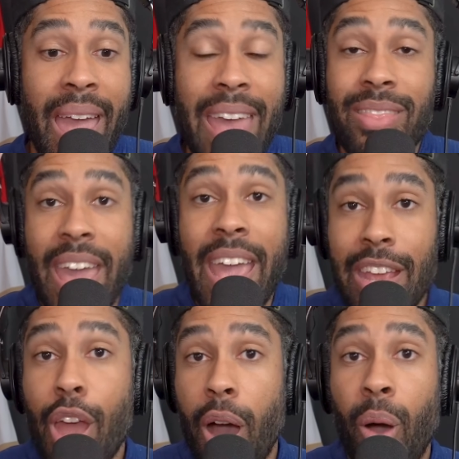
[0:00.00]
And
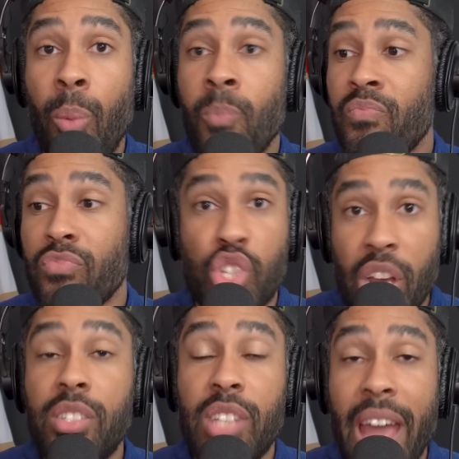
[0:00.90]
know
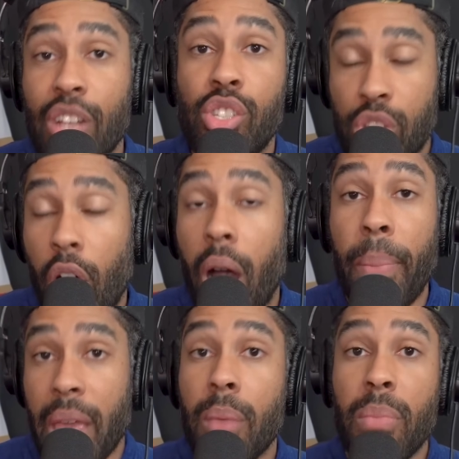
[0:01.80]
just how to
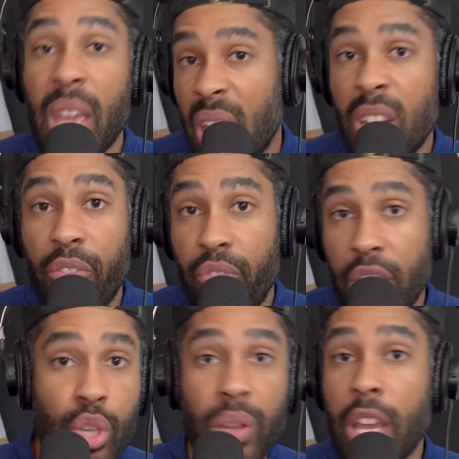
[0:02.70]
stop him
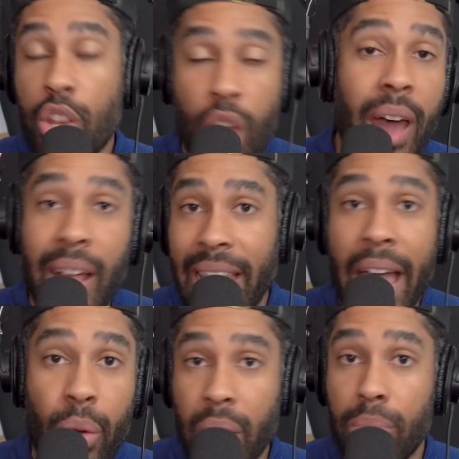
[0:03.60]
individually and not
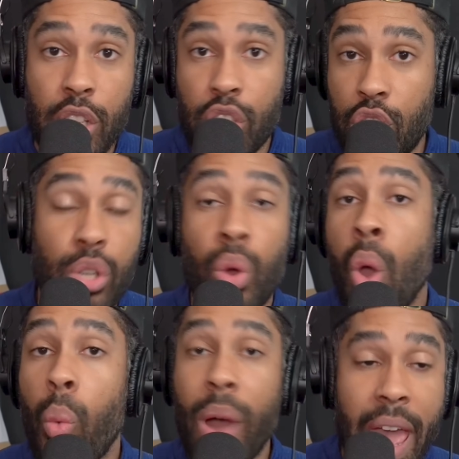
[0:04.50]
allow him to do
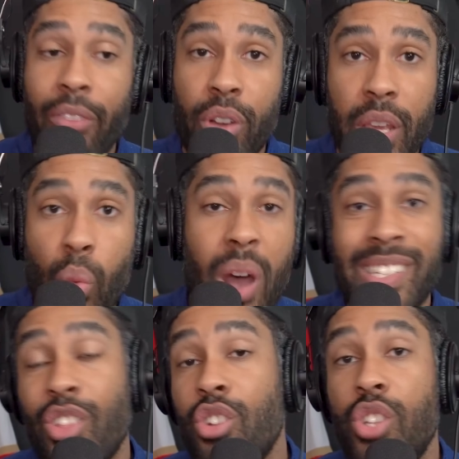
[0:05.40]
whatever he
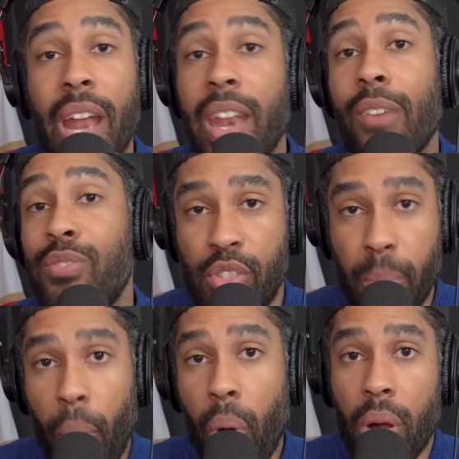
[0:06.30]
wants. And there's not enough
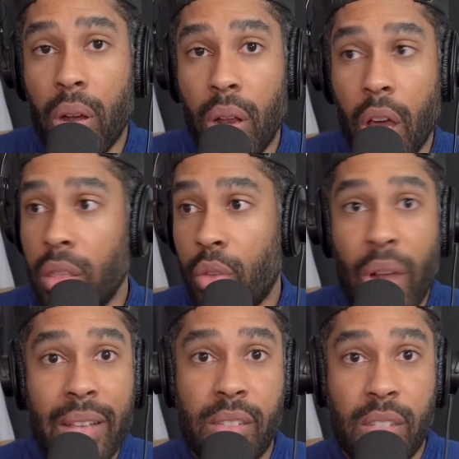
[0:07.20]
support on the
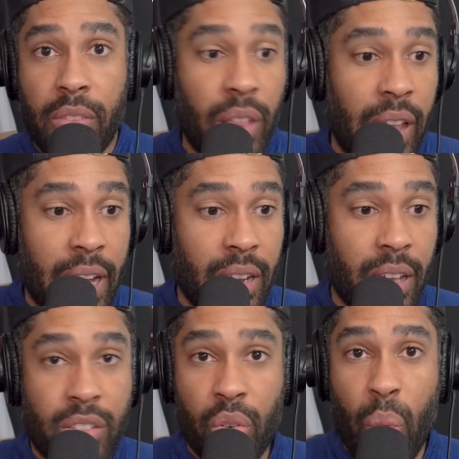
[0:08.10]
rest of the
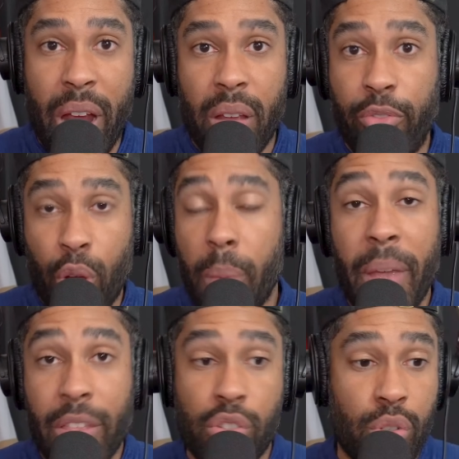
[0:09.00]
Lightning to where the Florida
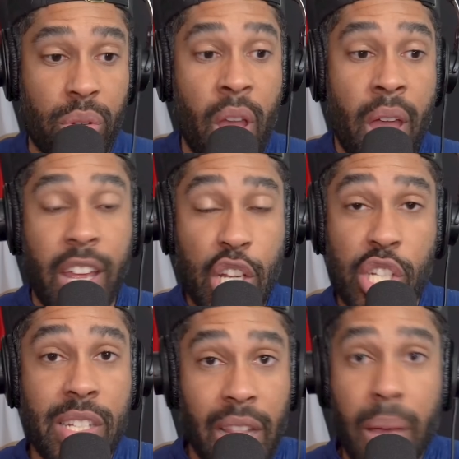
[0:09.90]
Panthers, who can
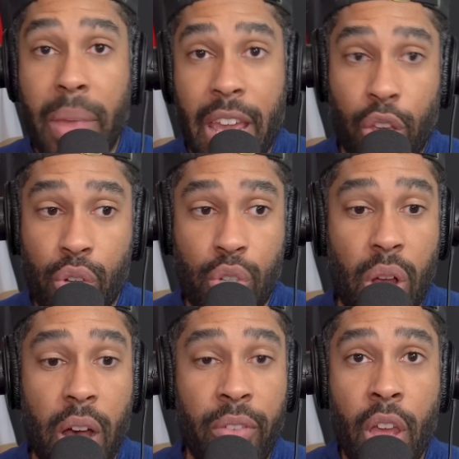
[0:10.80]
just eliminate
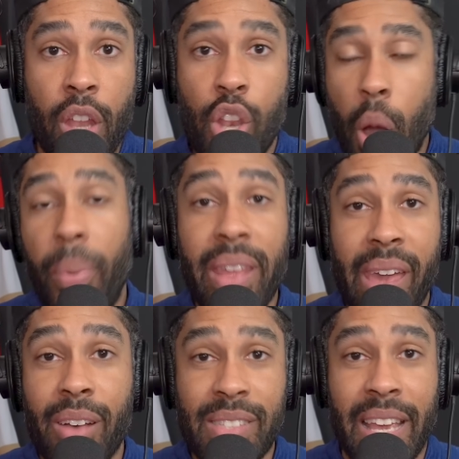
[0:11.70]
Kucherov, nobody
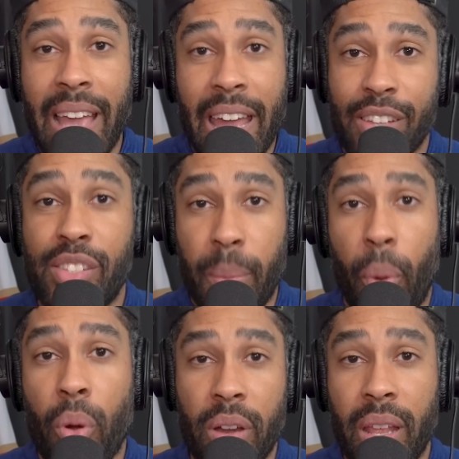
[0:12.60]
else can kind of
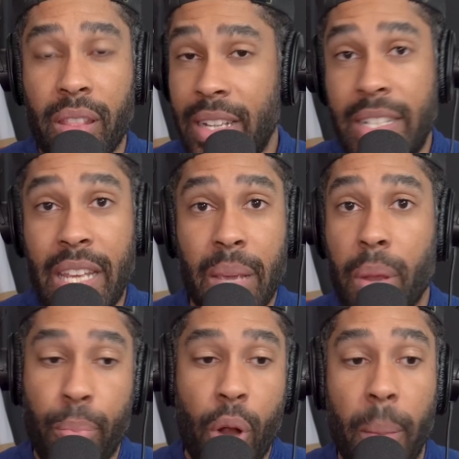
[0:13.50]
support the team
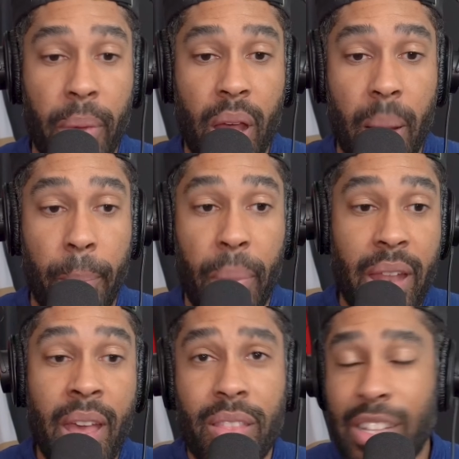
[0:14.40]
and prop it up.
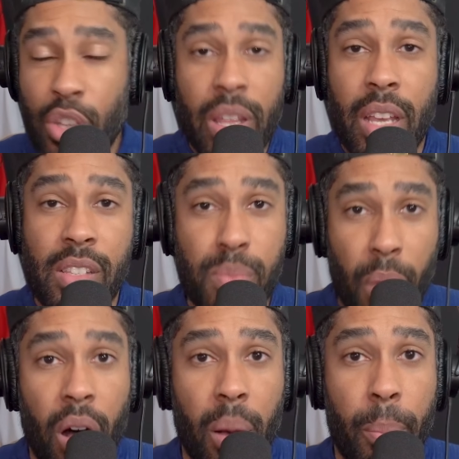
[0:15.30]
But that's only a
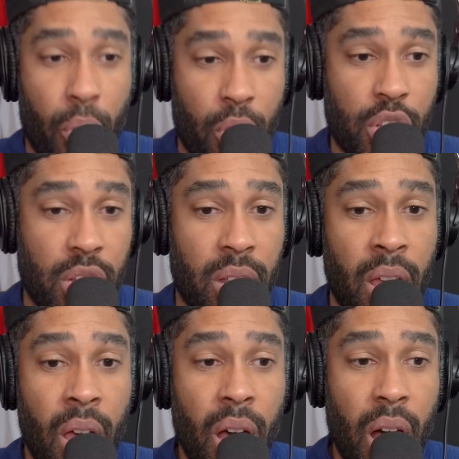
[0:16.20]
small portion
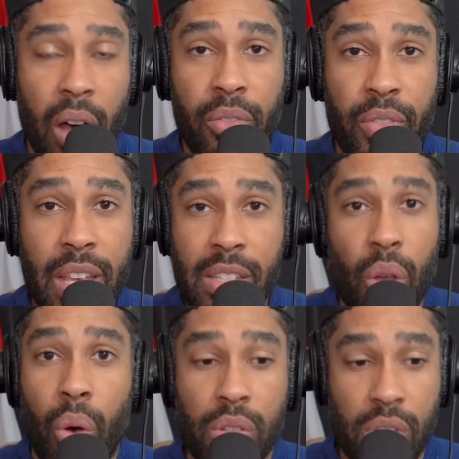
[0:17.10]
of this
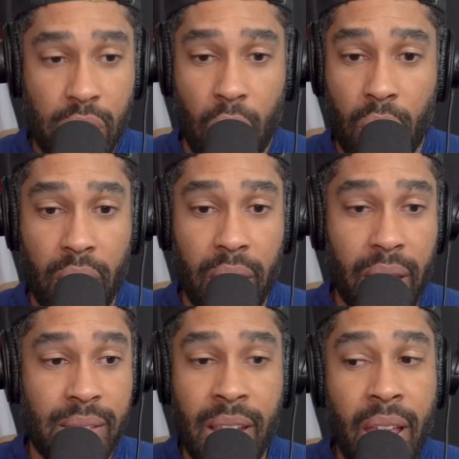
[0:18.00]
whole story.
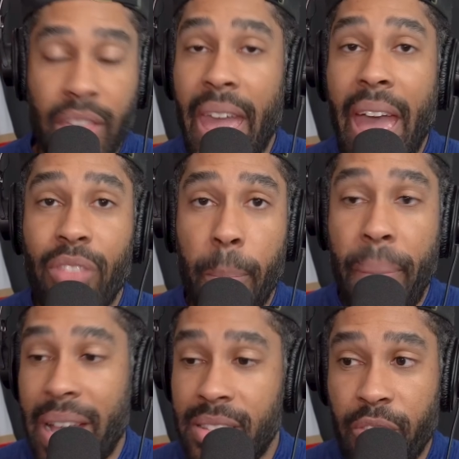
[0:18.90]
Is they have the
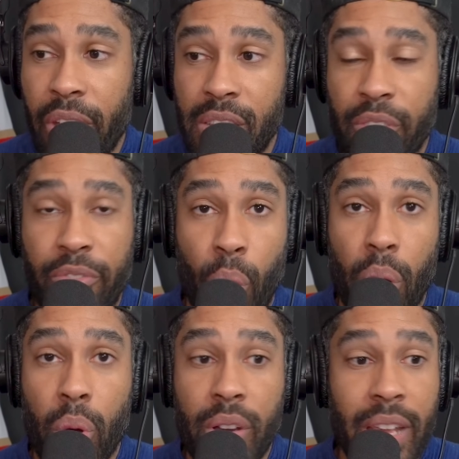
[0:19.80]
best defensive
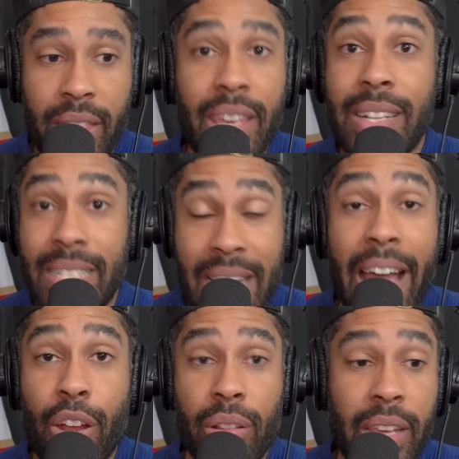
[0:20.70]
forward in the
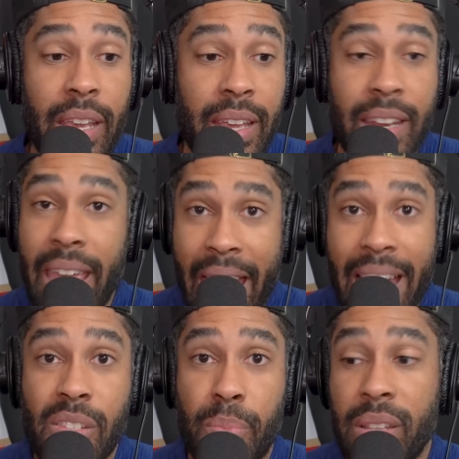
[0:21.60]
entire league, and he
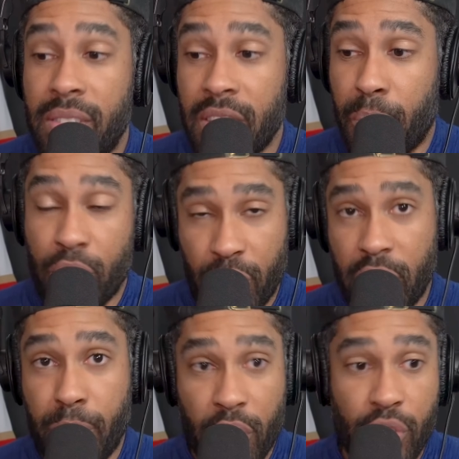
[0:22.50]
has been since
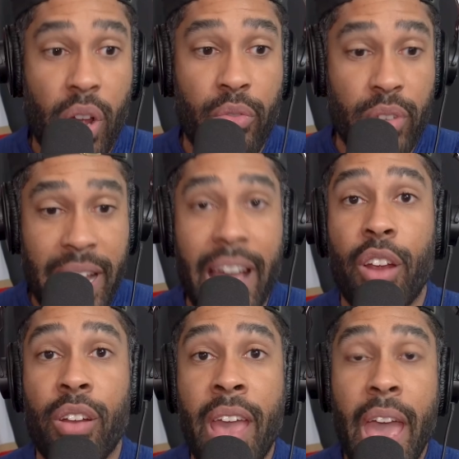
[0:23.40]
Patrice Bergeron
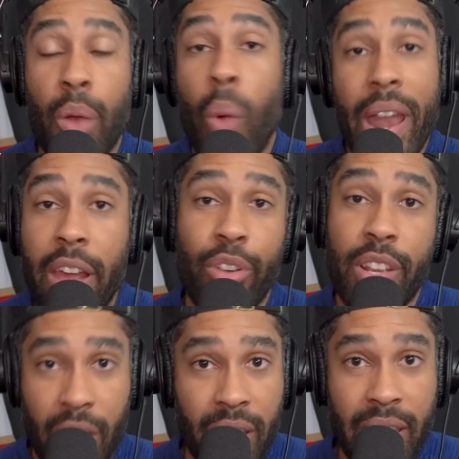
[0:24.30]
retired. And whenever
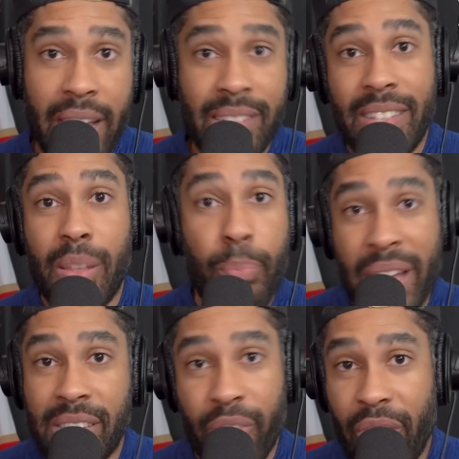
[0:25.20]
he's on the ice, he's the
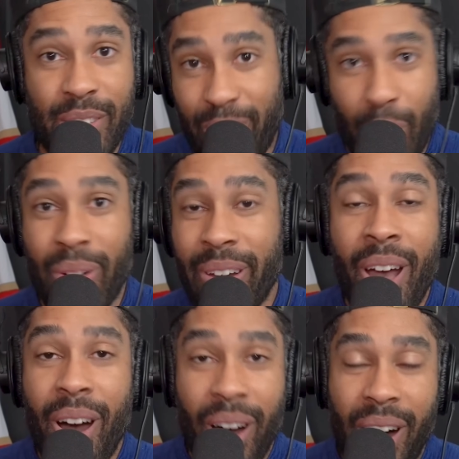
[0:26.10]
best defensive forward
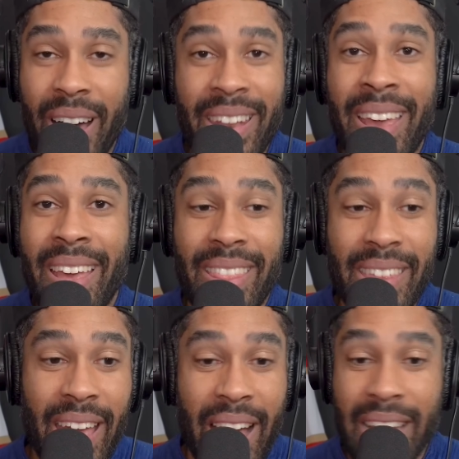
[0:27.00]
on
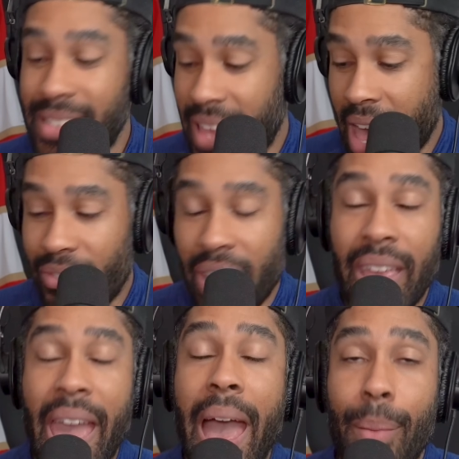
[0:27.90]
the ice. They have a
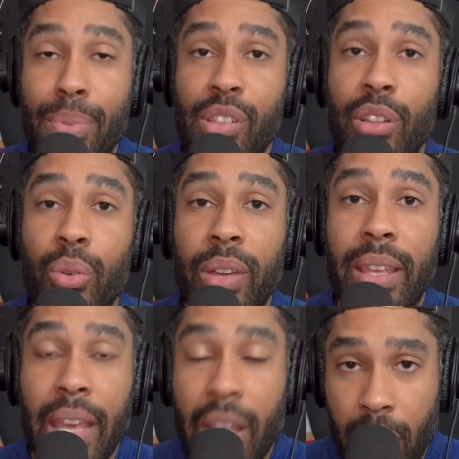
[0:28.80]
absolute
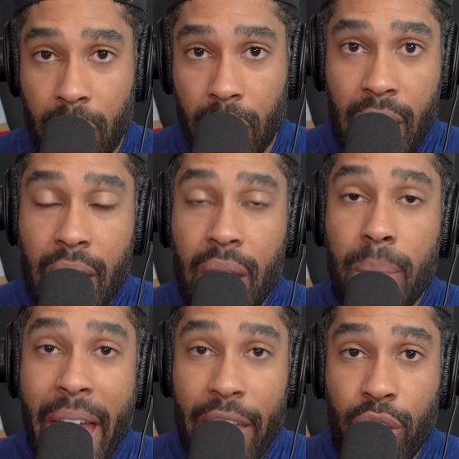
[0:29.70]
killer in
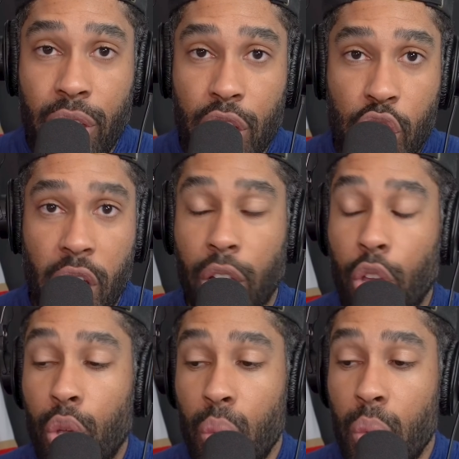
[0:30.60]
Matthew Tkachuk,
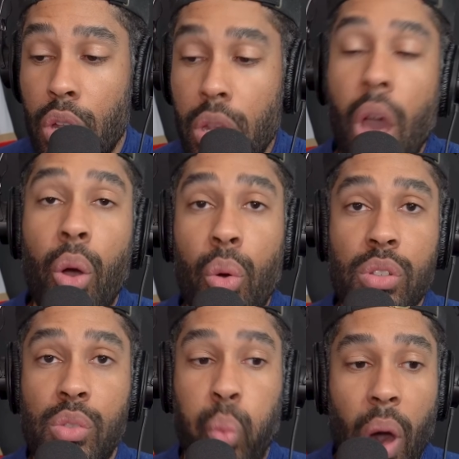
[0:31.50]
who
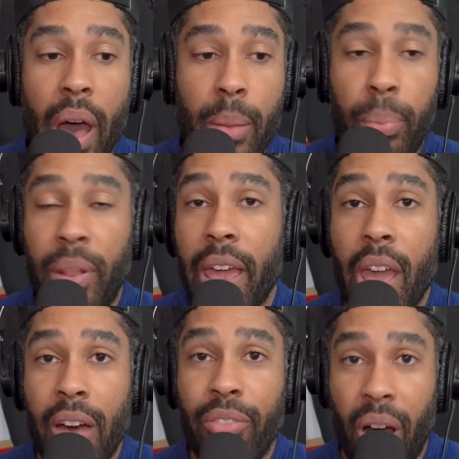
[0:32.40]
knows what
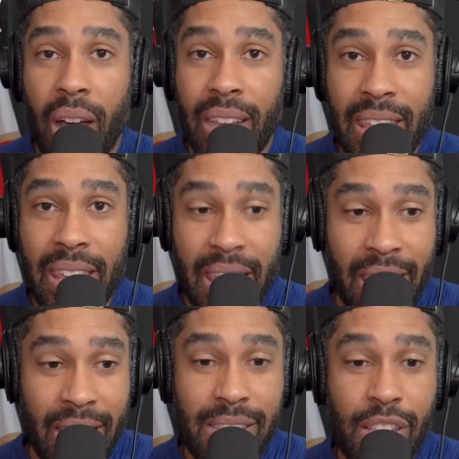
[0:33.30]
playoff hockey
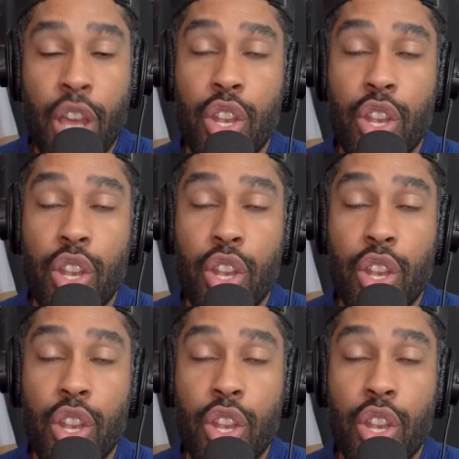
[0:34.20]
is.